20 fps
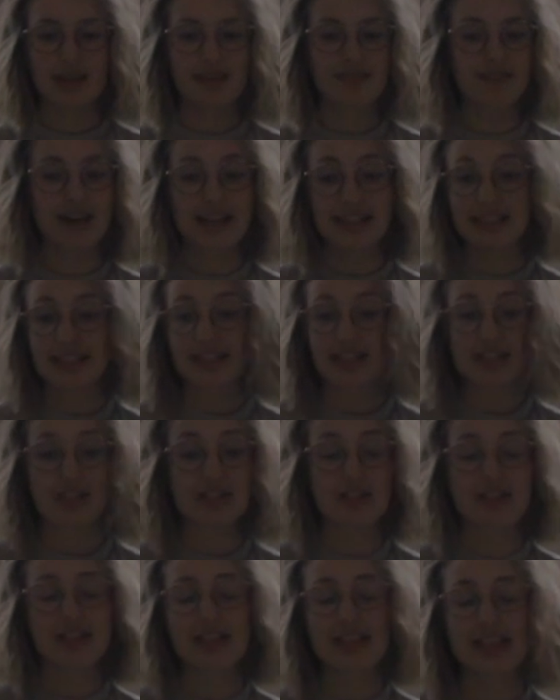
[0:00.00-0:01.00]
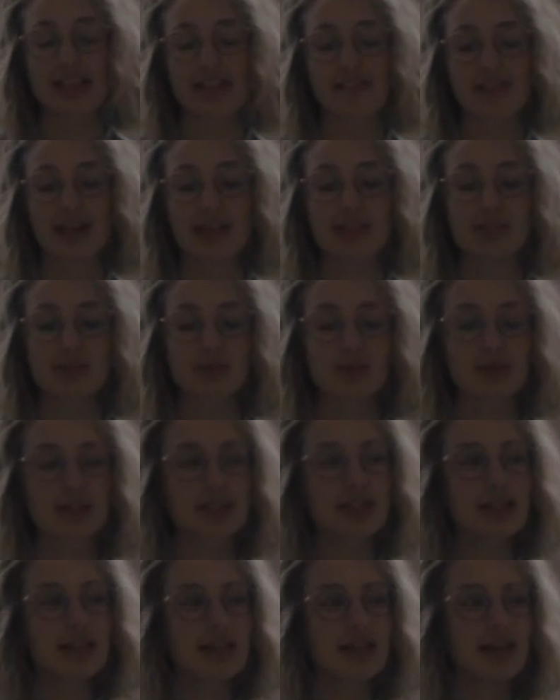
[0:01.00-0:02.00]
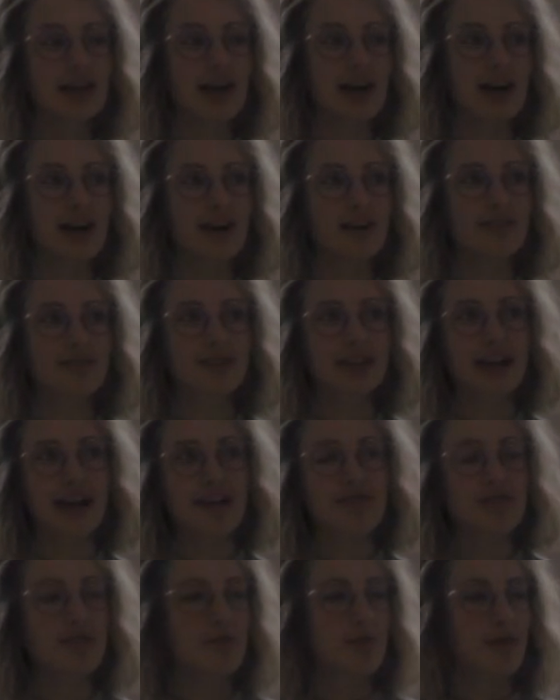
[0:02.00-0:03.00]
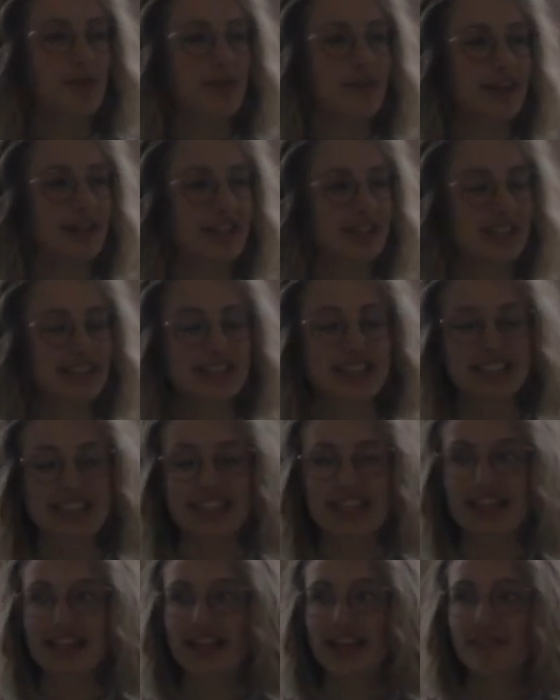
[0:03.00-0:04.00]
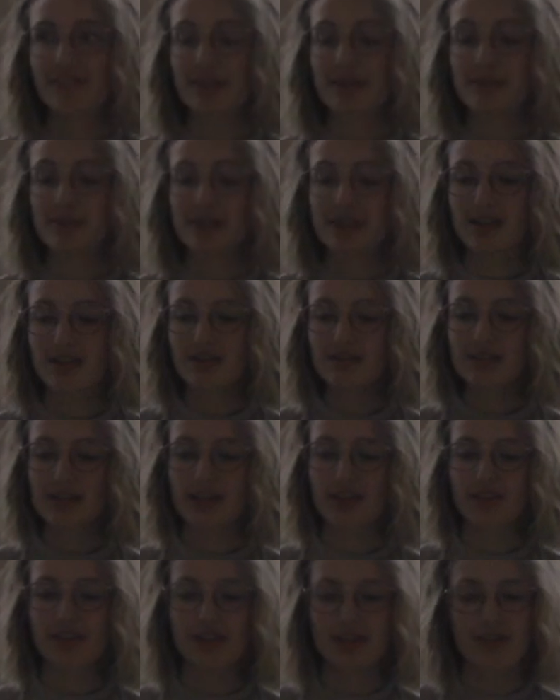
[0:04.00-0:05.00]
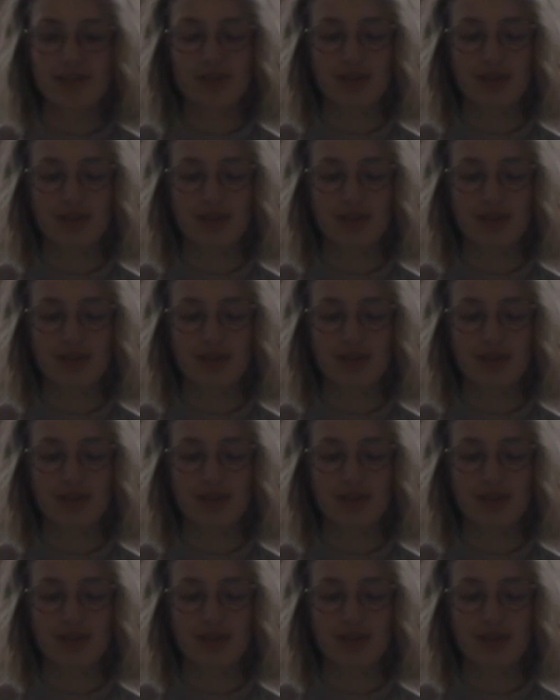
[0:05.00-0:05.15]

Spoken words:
vaccinations or anything of that sort, they have no motivation to study that for themselves, other than,